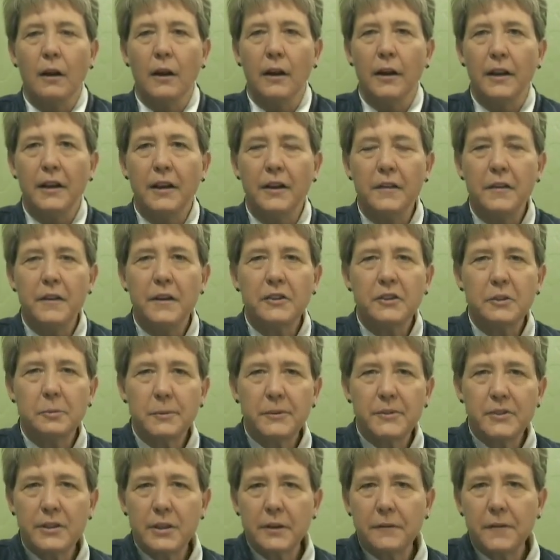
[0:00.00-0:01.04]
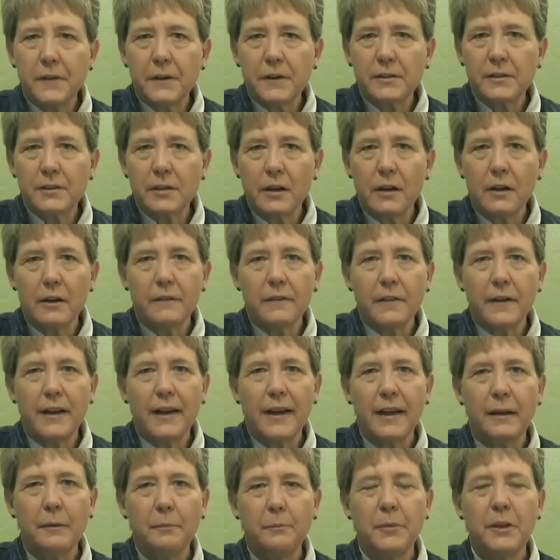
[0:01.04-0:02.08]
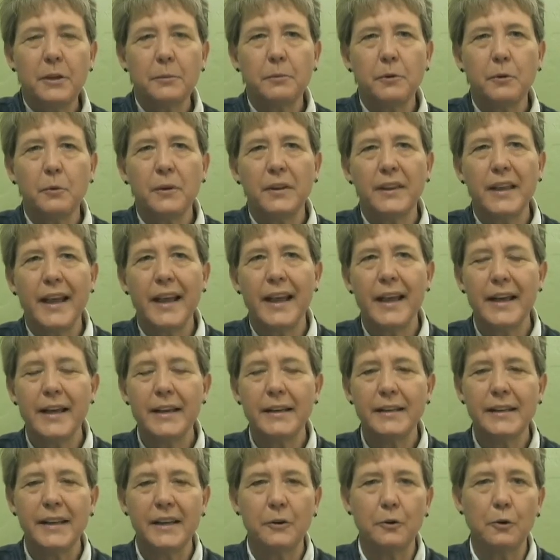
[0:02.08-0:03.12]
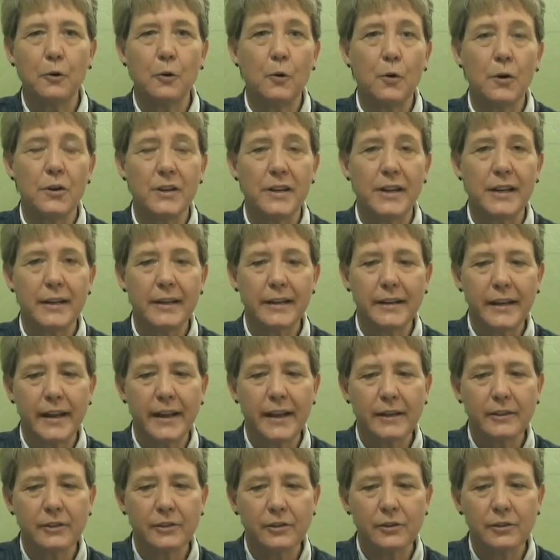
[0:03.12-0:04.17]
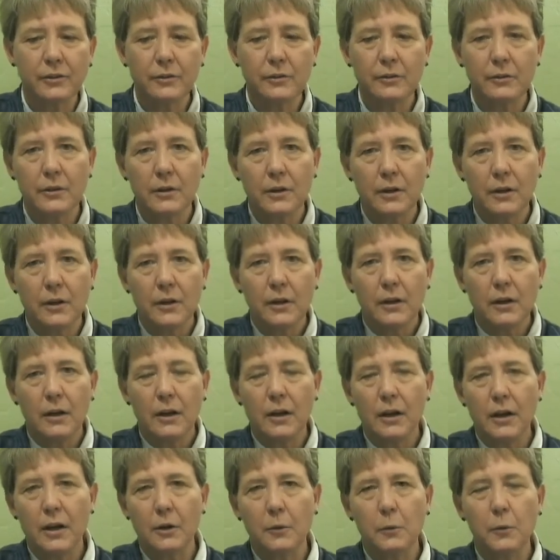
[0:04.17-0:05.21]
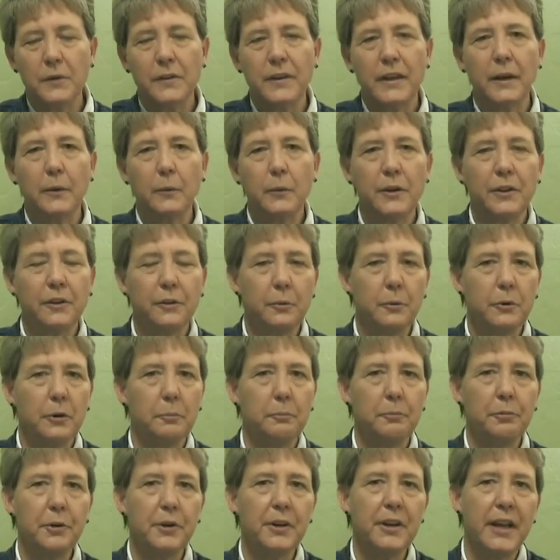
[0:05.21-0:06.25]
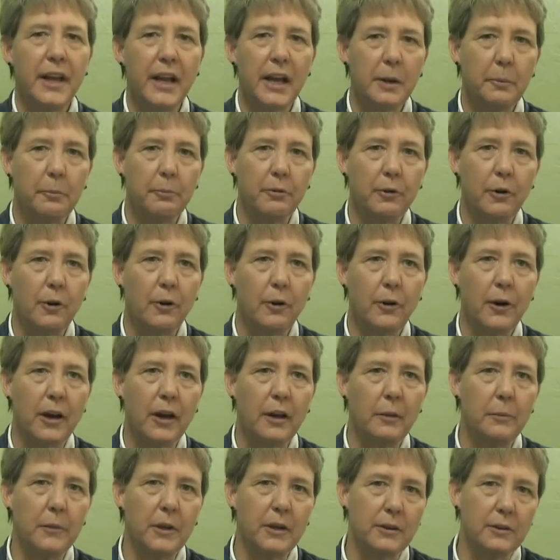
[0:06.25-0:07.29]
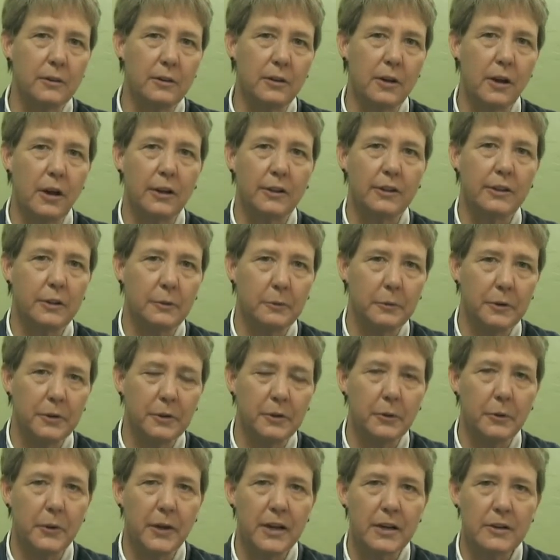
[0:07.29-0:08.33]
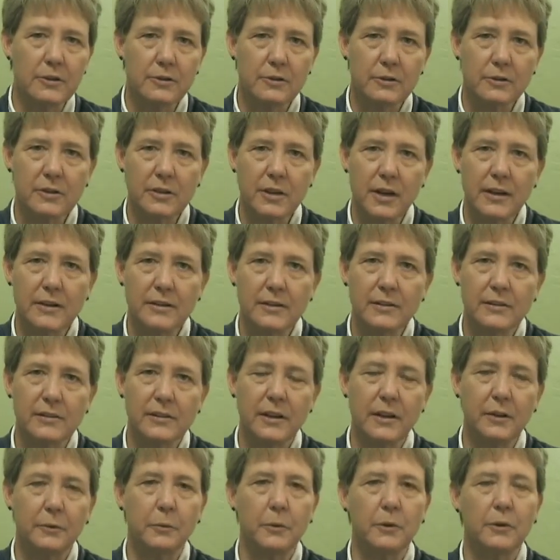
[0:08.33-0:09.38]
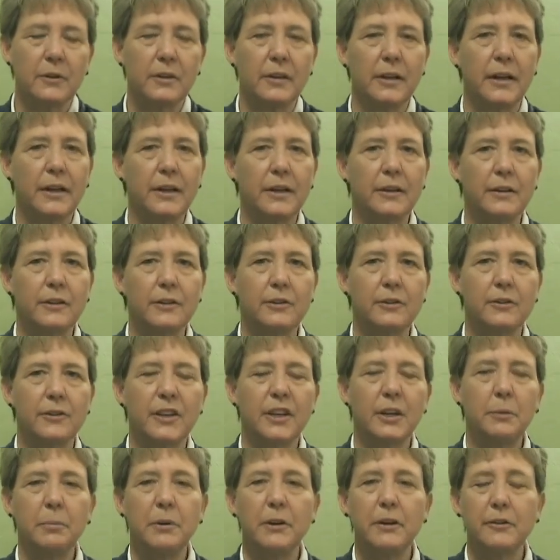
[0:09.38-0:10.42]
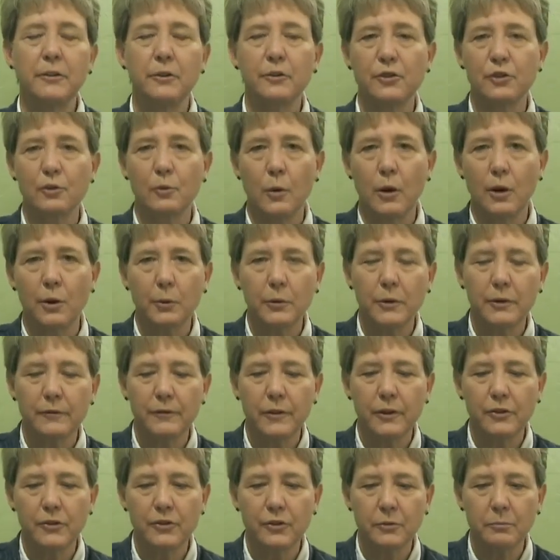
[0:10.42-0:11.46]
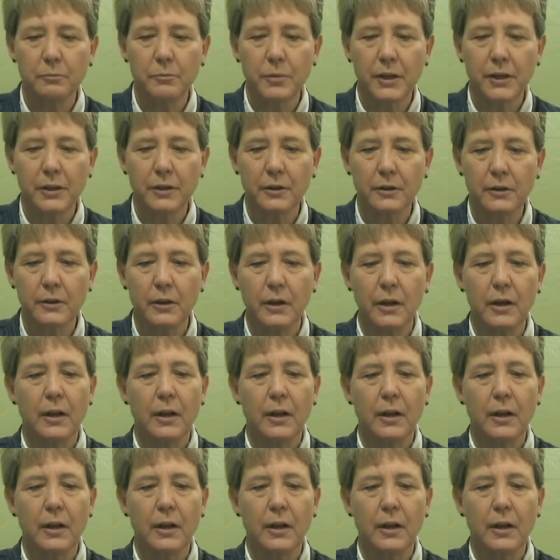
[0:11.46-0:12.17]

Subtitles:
In the specifics of people with head or neck cancer, when they went through a prehab program that taught them to do exercises that related to keeping their swallowing function better,